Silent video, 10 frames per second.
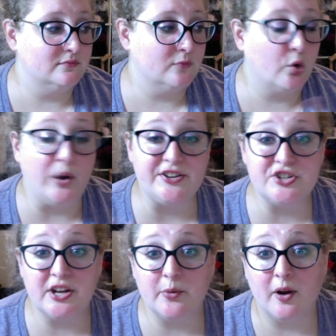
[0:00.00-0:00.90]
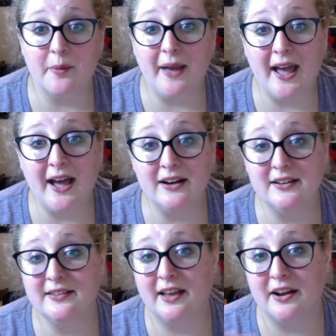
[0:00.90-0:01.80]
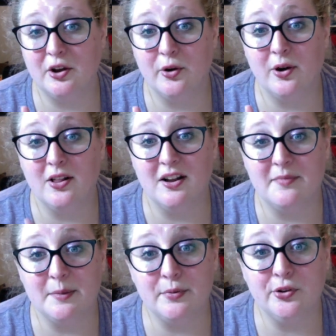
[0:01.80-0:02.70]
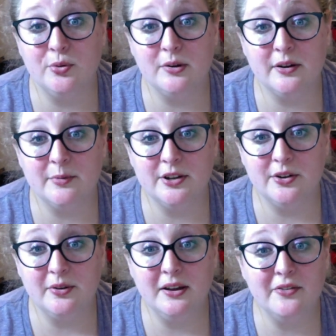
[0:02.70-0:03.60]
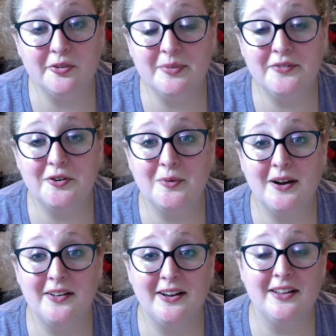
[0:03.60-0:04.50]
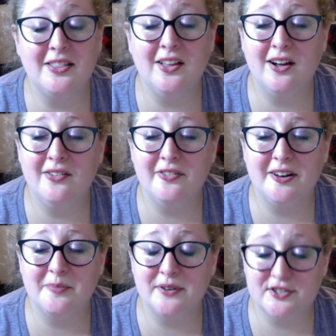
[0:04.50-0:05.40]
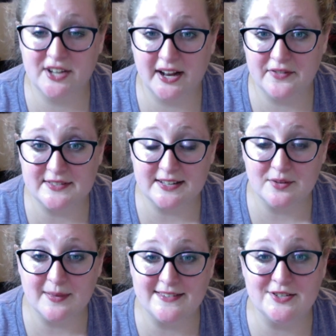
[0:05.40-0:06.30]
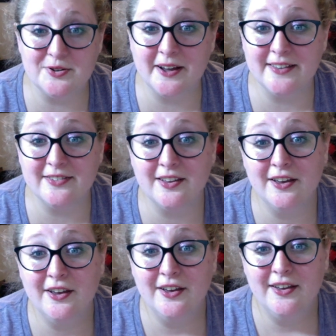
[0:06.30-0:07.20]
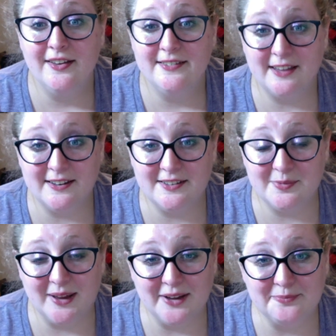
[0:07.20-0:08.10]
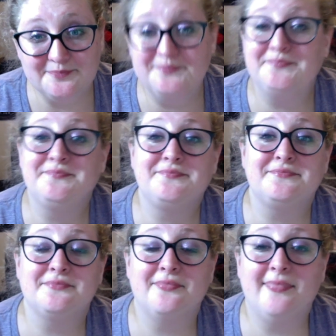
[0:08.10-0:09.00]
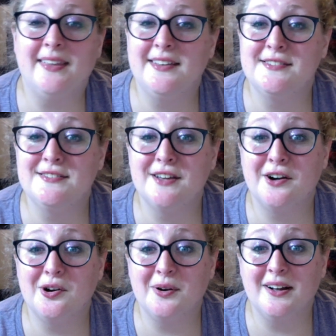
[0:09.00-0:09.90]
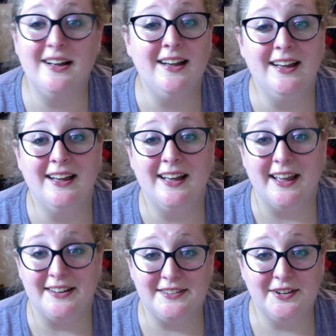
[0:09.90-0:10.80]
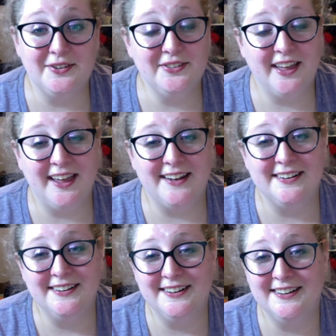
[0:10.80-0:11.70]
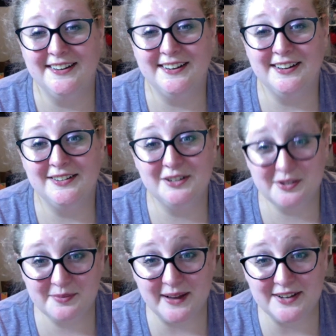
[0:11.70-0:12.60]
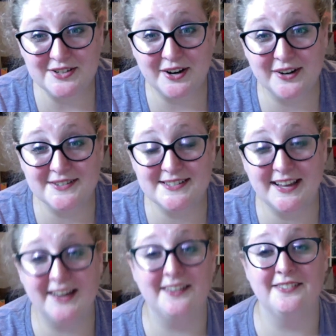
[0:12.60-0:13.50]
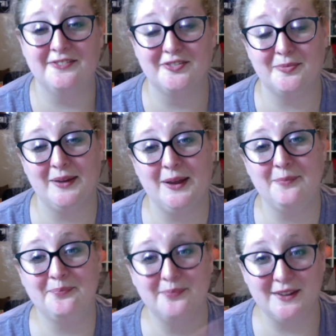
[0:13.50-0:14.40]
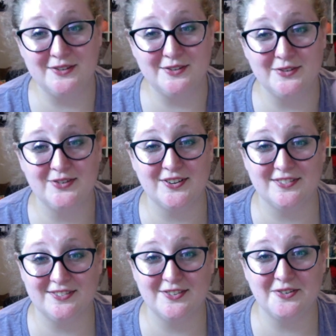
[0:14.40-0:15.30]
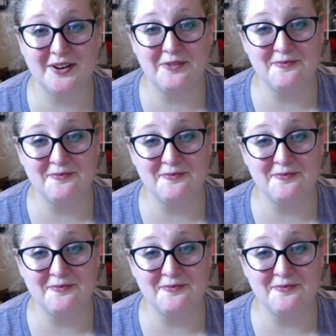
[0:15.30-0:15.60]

questioning where I'm at, because I know a lot of people do worry when you don't hear from me for a while, and I love and appreciate every single message you guys send to me. So until then, do what makes your heart sing for me. It's two sticks and a string.